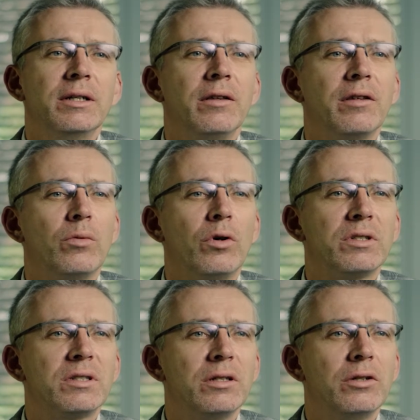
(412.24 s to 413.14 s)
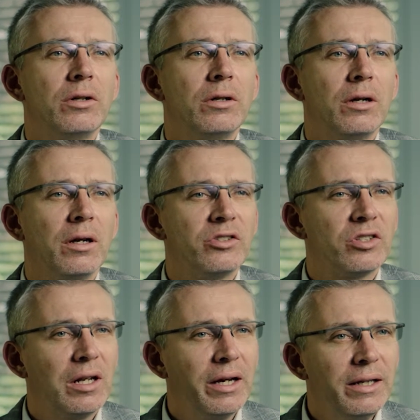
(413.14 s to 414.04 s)
There was a
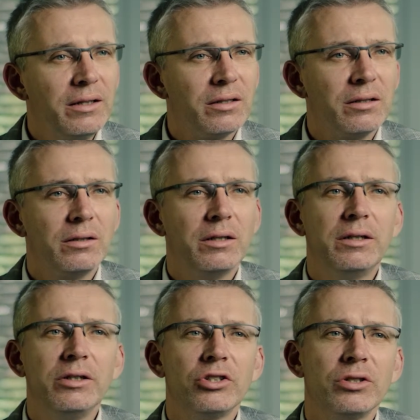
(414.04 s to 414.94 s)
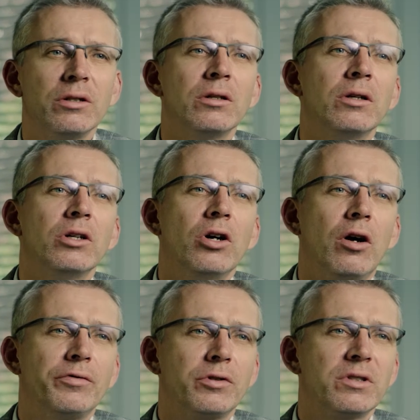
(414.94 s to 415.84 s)
slight addition
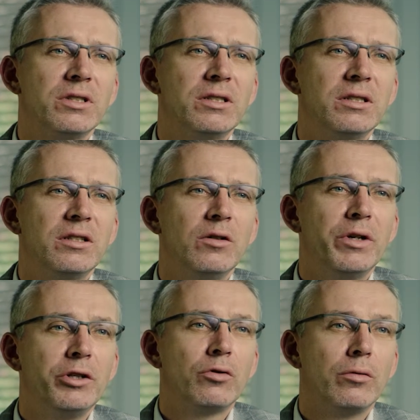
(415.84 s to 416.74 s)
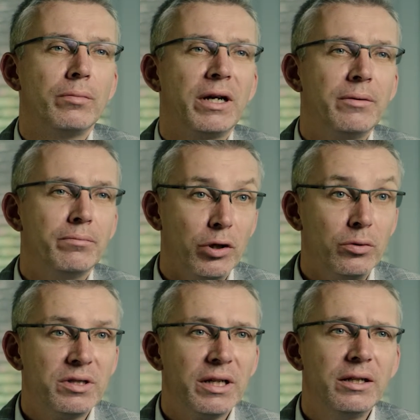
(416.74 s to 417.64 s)
of toxicity when you combine
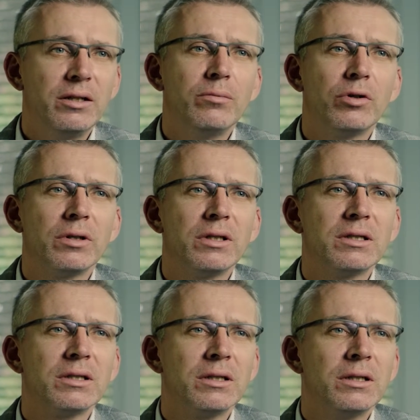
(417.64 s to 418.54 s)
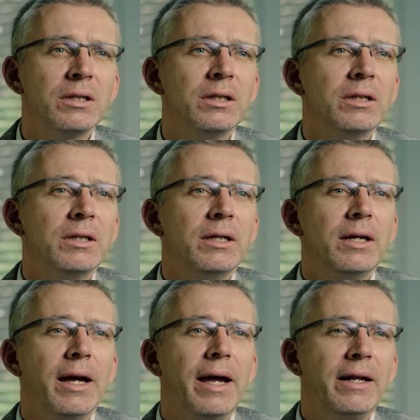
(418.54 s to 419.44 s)
both antibodies.
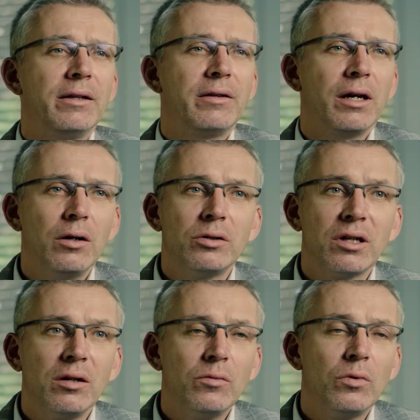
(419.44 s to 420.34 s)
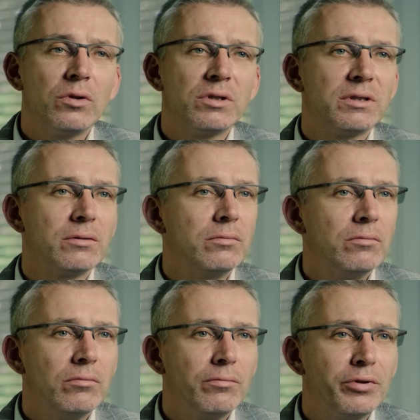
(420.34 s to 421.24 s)
And the outcome was
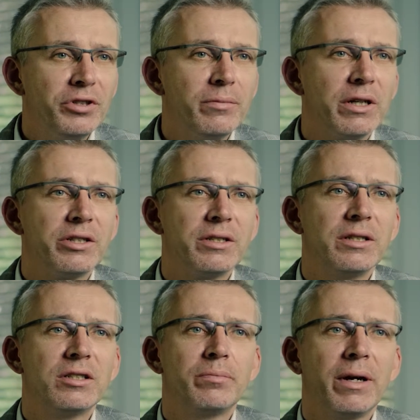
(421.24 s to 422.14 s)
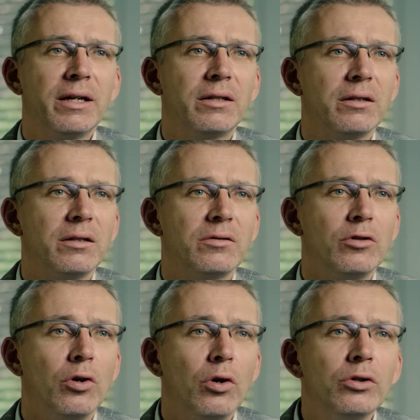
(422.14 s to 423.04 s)
pretty much as expected,
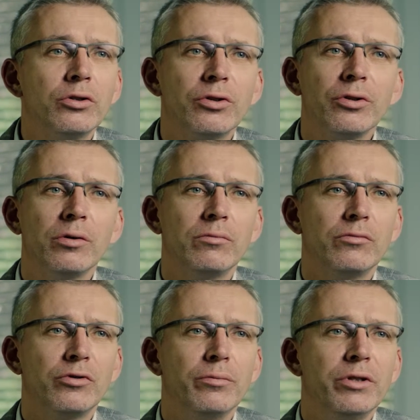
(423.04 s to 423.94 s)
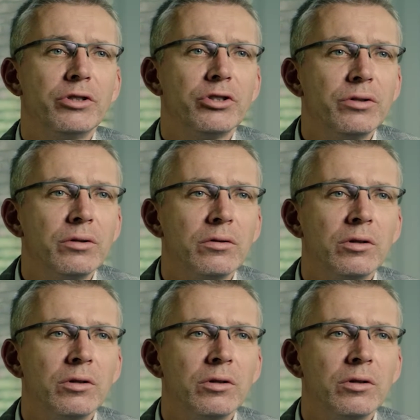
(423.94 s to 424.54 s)
long-term remission,